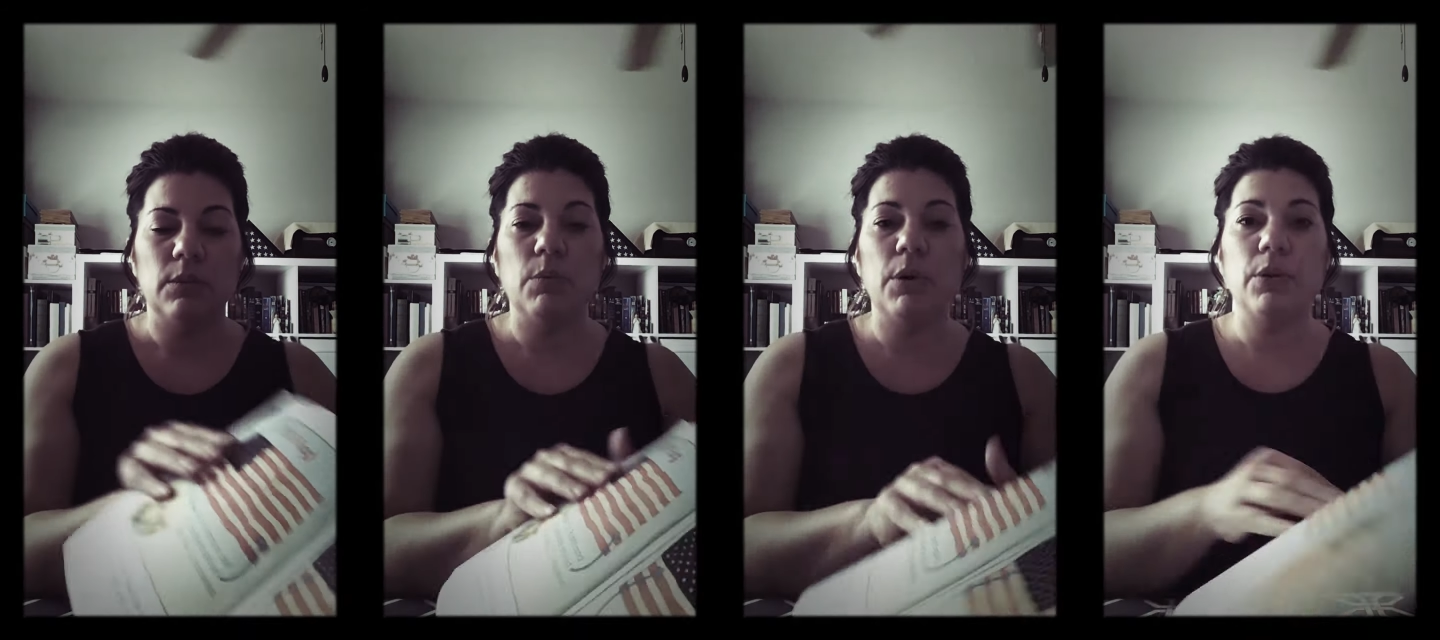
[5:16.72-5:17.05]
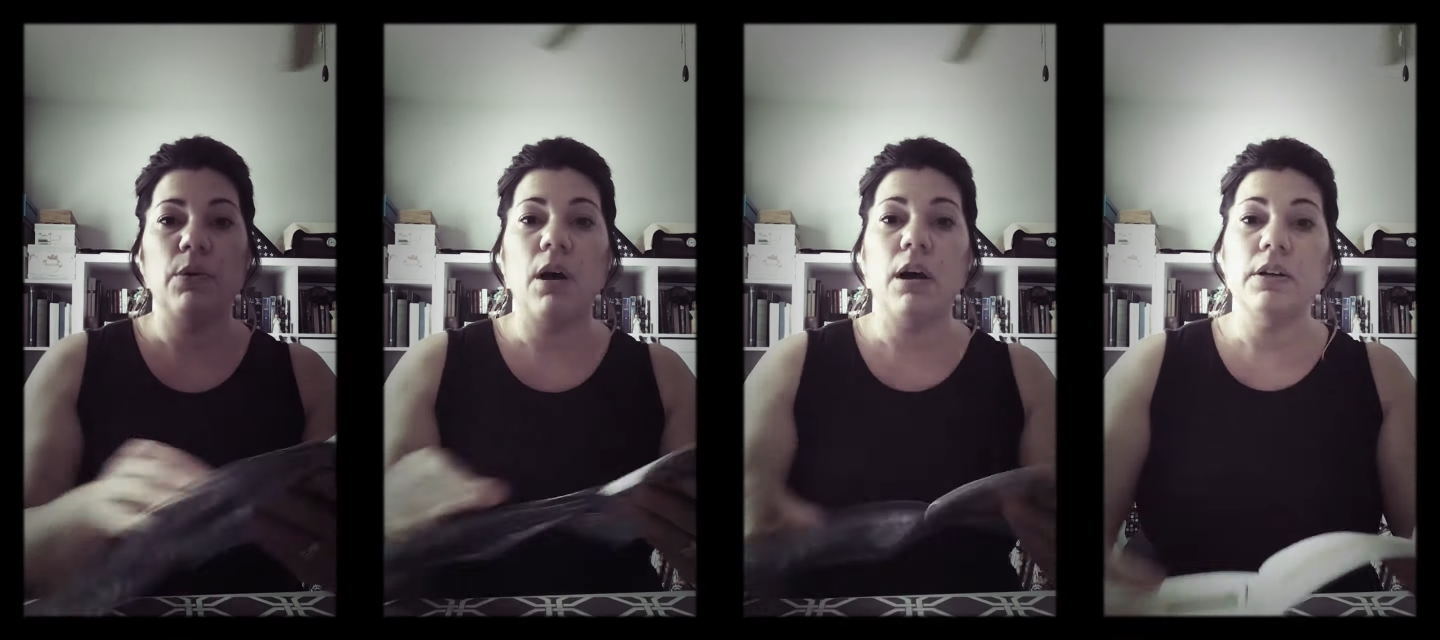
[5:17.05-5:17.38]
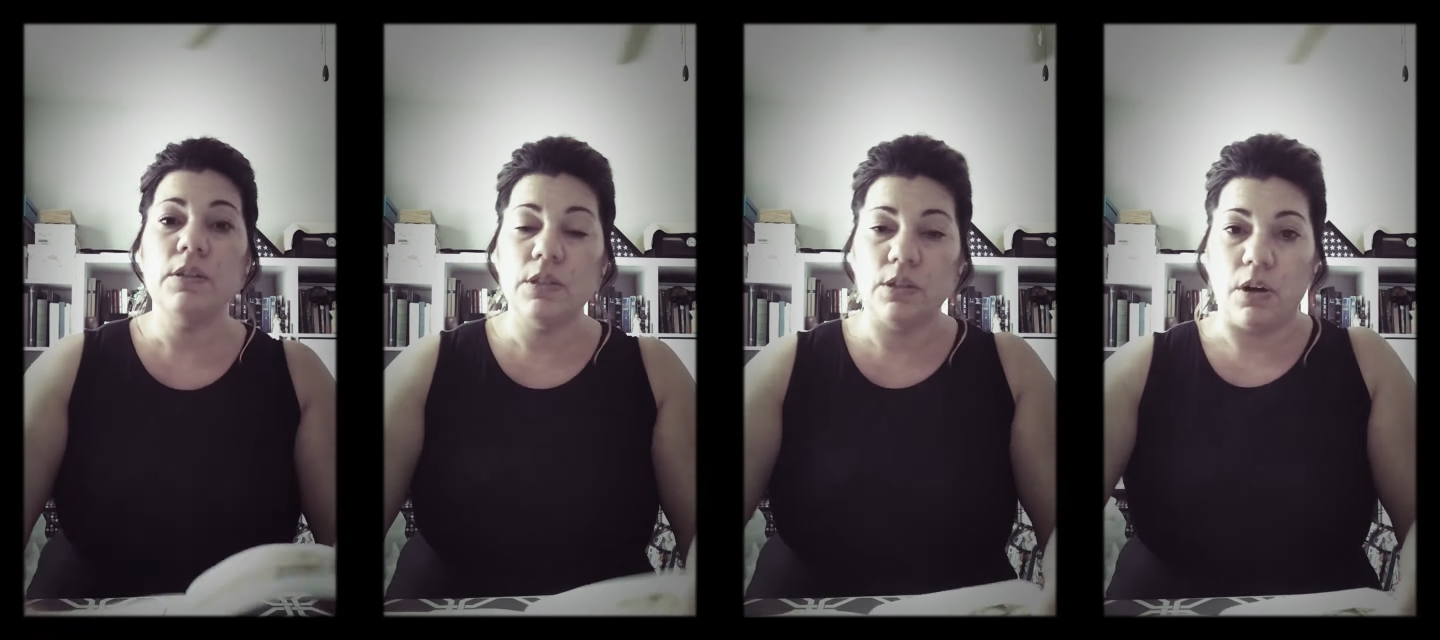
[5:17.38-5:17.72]
What do
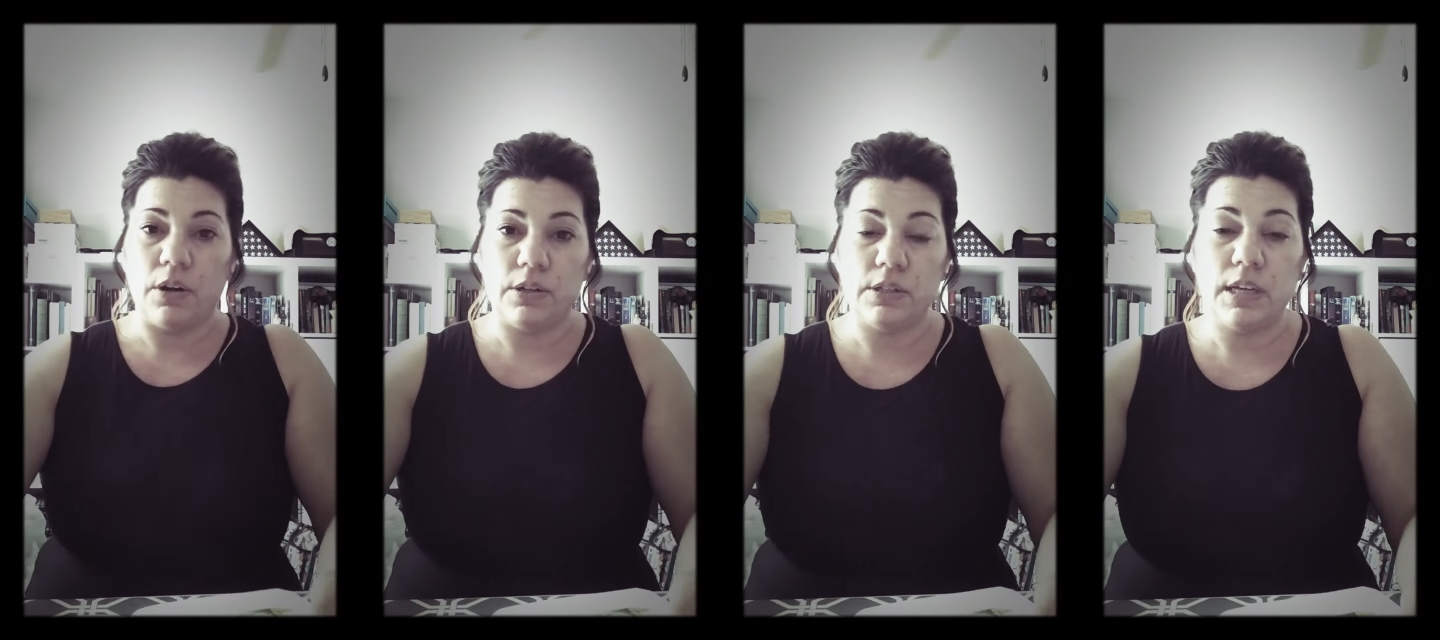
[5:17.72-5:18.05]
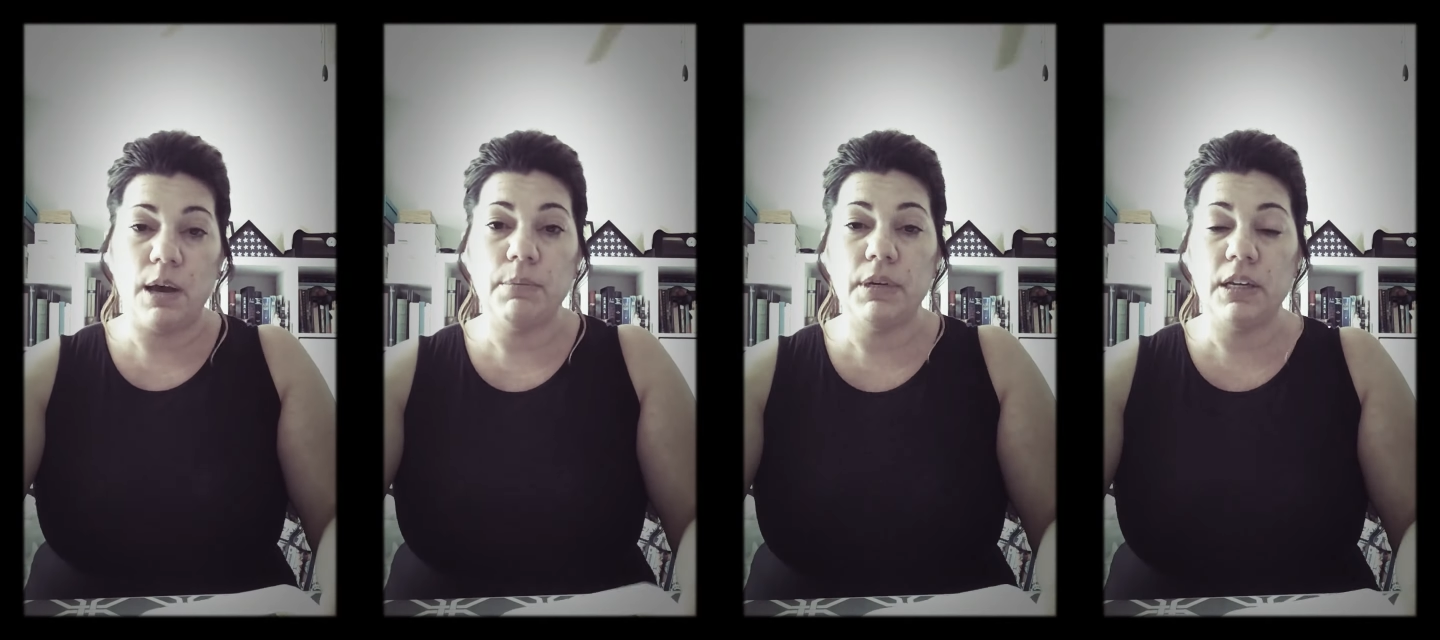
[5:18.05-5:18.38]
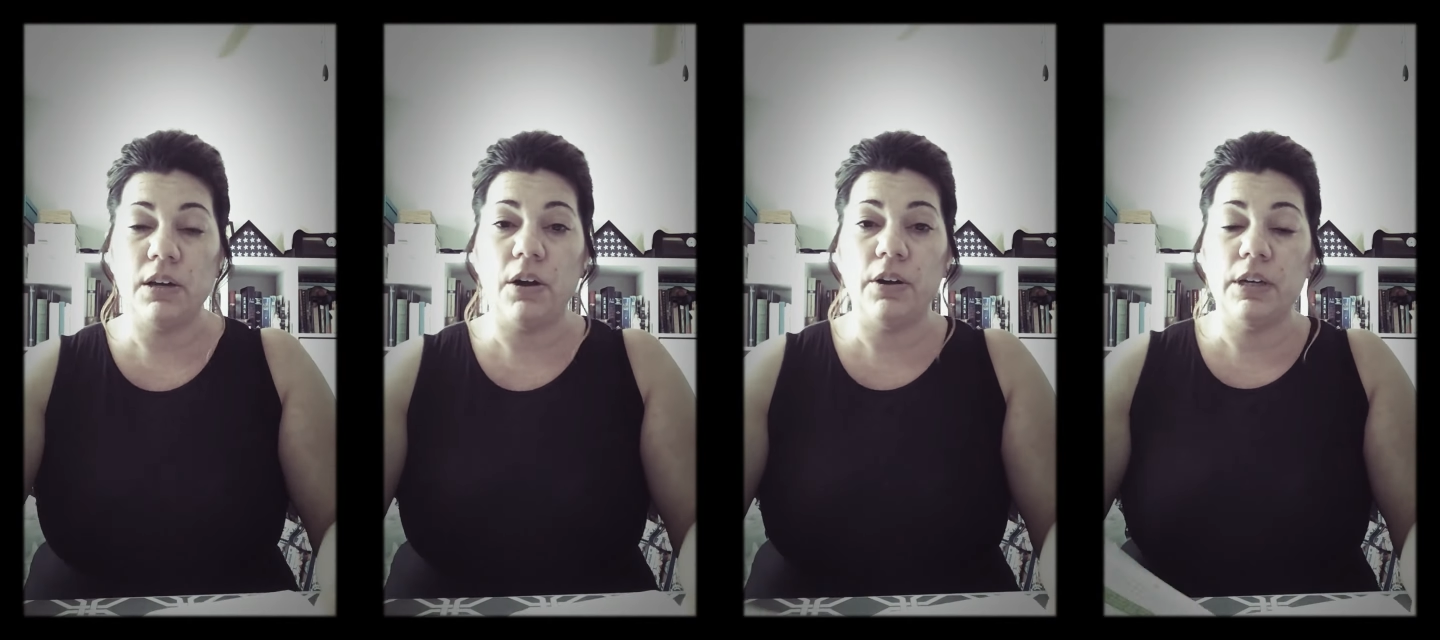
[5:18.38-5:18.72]
our stars, how
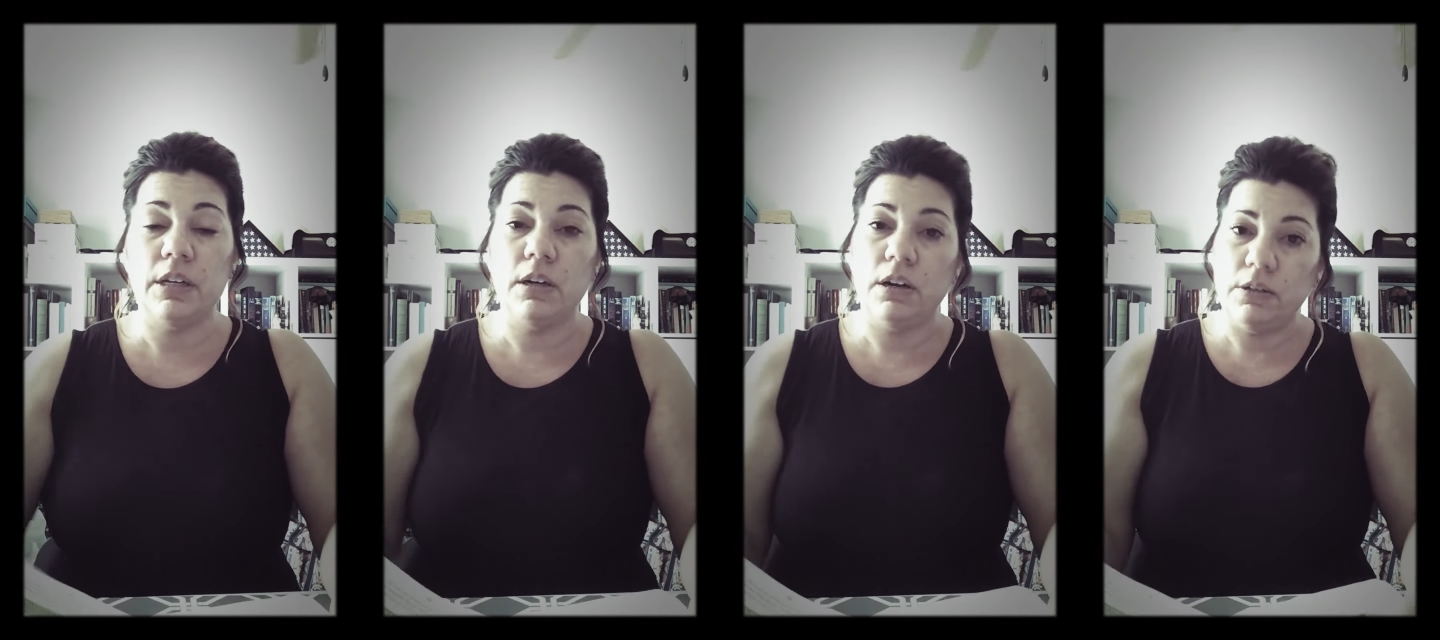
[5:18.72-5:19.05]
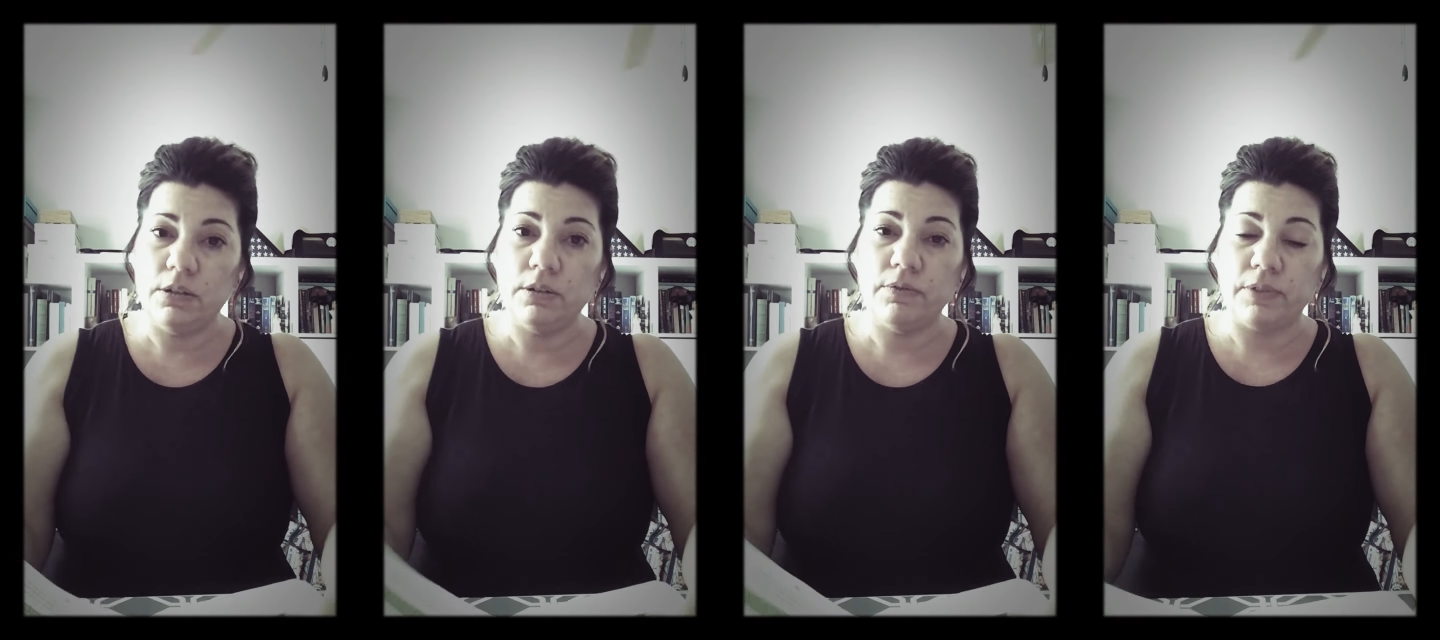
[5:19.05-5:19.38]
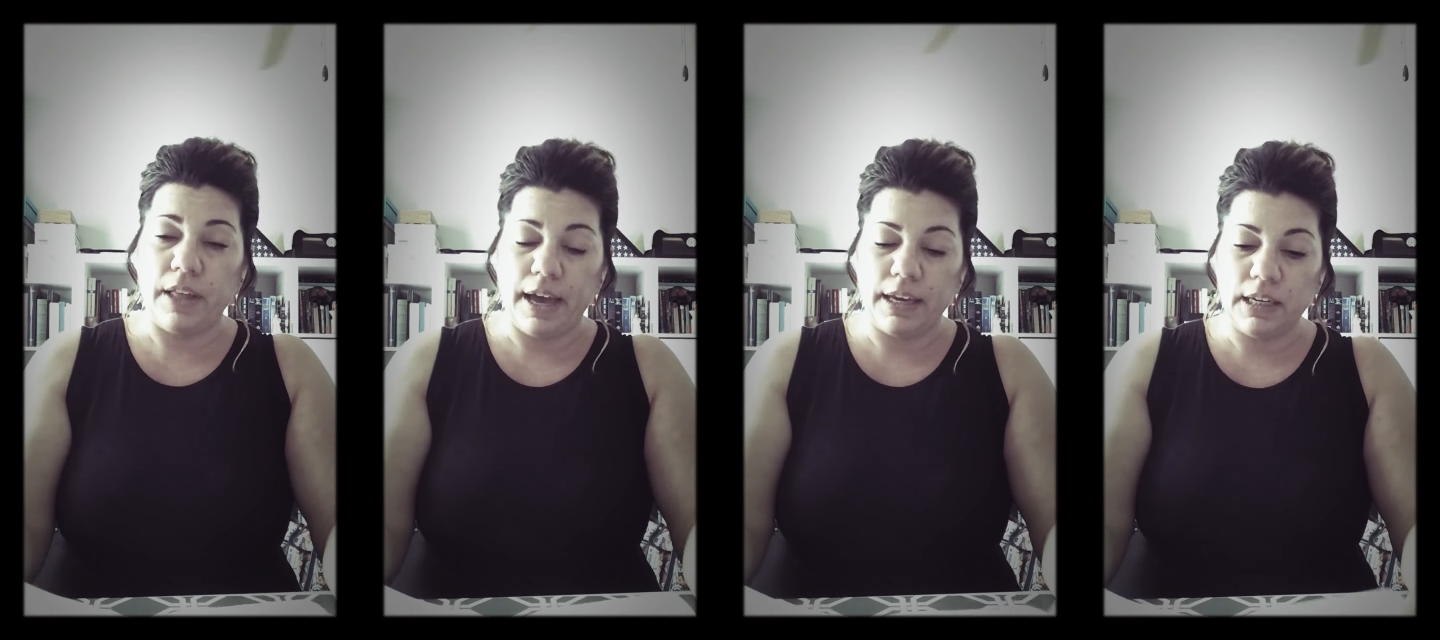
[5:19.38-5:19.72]
many are in our
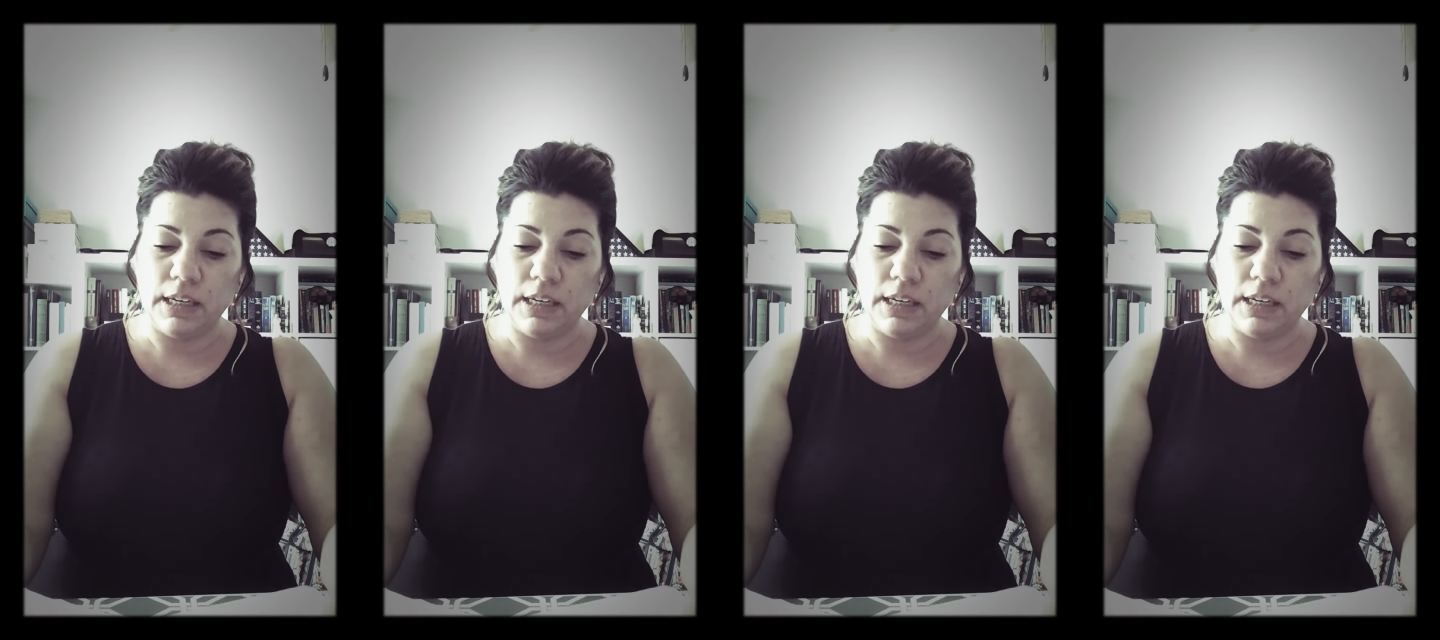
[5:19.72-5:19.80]
flag,